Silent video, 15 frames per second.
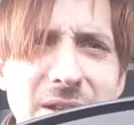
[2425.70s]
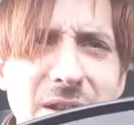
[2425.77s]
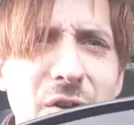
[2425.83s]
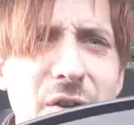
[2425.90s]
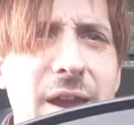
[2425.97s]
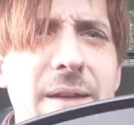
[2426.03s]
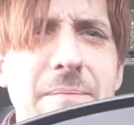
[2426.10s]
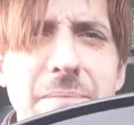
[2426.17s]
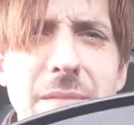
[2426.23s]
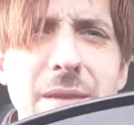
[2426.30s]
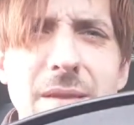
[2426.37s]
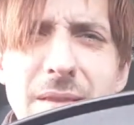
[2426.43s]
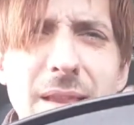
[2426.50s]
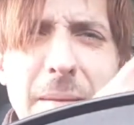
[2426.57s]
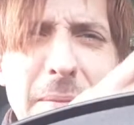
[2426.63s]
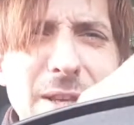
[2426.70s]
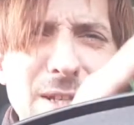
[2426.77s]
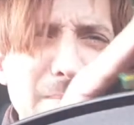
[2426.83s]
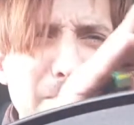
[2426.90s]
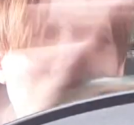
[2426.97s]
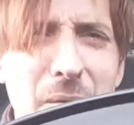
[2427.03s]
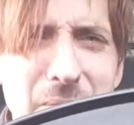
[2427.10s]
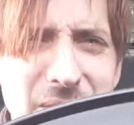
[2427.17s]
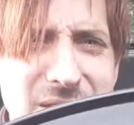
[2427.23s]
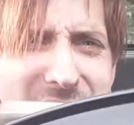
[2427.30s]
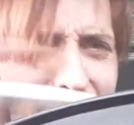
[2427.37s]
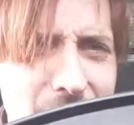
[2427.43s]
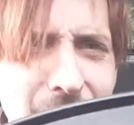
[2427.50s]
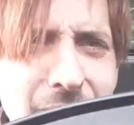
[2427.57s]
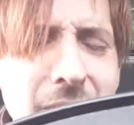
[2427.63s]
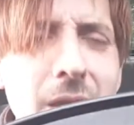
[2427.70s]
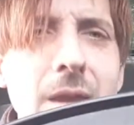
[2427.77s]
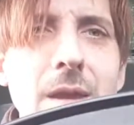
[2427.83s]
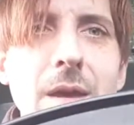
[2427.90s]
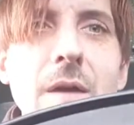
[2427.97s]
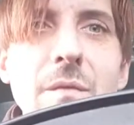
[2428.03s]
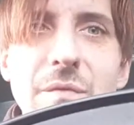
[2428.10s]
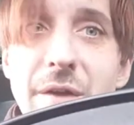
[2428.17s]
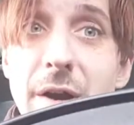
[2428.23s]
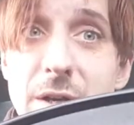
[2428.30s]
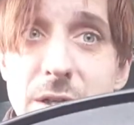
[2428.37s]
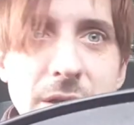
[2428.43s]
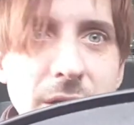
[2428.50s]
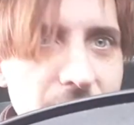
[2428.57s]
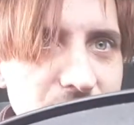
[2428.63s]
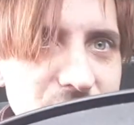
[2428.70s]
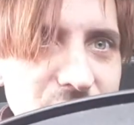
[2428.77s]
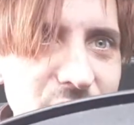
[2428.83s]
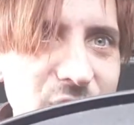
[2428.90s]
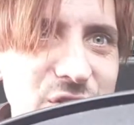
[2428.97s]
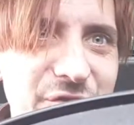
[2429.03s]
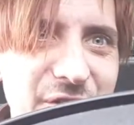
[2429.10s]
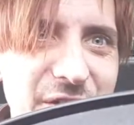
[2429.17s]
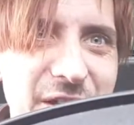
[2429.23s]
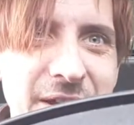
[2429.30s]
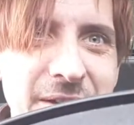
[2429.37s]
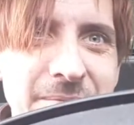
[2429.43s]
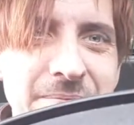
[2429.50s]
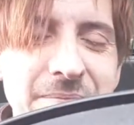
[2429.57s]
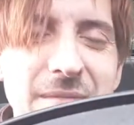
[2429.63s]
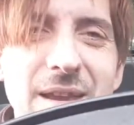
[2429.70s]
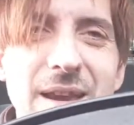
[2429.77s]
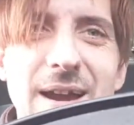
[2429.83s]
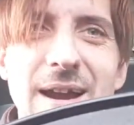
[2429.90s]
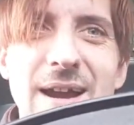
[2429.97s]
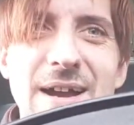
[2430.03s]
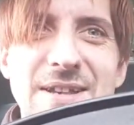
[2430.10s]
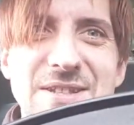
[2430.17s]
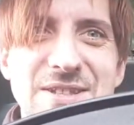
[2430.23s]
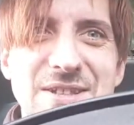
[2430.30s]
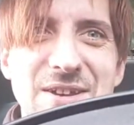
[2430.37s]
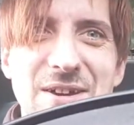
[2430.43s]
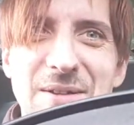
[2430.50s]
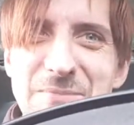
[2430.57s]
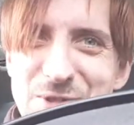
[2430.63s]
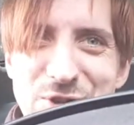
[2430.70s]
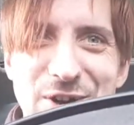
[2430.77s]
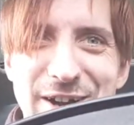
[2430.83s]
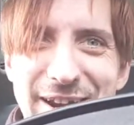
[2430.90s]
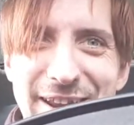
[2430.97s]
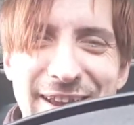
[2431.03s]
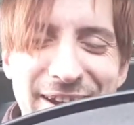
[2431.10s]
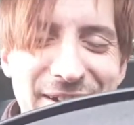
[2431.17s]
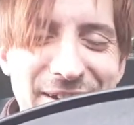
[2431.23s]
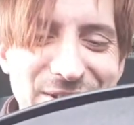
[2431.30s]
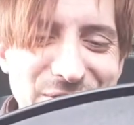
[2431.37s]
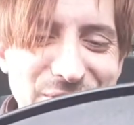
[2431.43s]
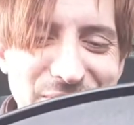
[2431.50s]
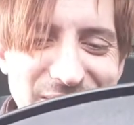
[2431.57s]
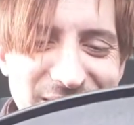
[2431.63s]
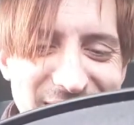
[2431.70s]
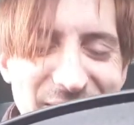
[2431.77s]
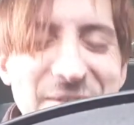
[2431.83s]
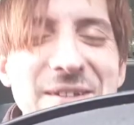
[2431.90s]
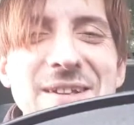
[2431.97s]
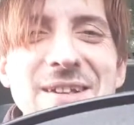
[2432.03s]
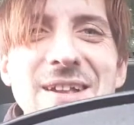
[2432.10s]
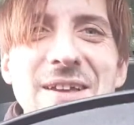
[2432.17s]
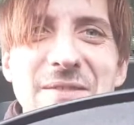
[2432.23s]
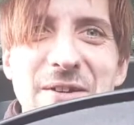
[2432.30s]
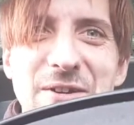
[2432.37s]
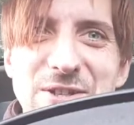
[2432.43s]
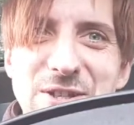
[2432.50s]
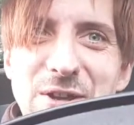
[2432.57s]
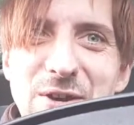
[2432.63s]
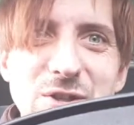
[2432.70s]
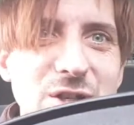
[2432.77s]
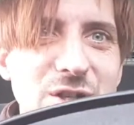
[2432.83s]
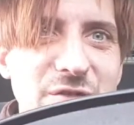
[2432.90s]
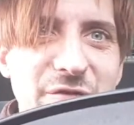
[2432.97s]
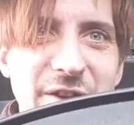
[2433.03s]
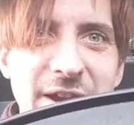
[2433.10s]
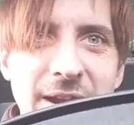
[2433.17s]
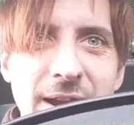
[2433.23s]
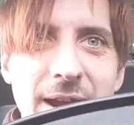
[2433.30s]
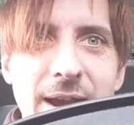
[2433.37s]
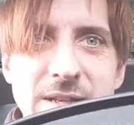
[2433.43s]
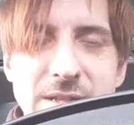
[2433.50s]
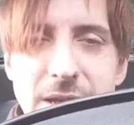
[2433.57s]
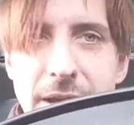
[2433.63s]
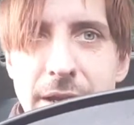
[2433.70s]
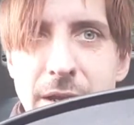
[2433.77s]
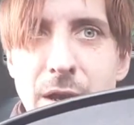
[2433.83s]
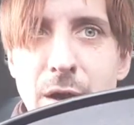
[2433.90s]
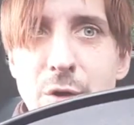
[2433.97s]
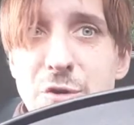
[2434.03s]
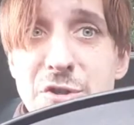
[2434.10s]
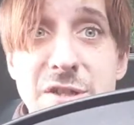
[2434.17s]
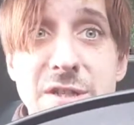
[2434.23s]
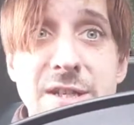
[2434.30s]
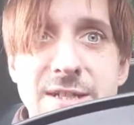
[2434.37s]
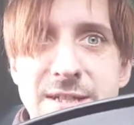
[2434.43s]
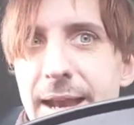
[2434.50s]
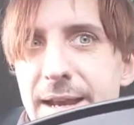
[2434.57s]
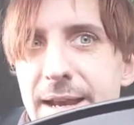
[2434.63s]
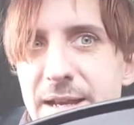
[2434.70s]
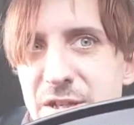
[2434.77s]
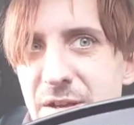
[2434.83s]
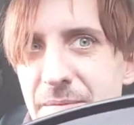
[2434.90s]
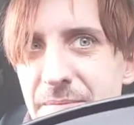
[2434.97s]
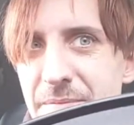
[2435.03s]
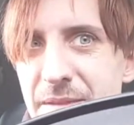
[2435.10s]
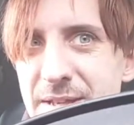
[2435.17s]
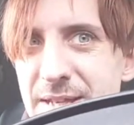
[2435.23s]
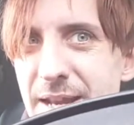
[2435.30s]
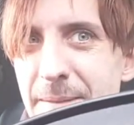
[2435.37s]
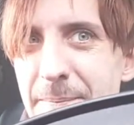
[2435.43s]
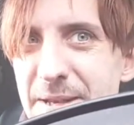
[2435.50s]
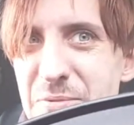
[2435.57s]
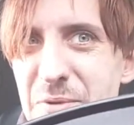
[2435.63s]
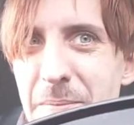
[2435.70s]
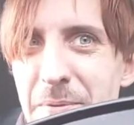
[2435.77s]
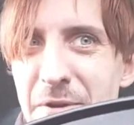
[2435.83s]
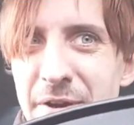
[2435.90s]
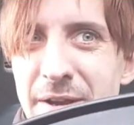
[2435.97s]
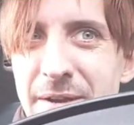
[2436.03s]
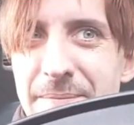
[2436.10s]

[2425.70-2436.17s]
Okay, let me just bottom this down. There is no such thing as, I'm struggling here, as you can tell. There is no such thing as a ghost detector. Is that the best way to put it?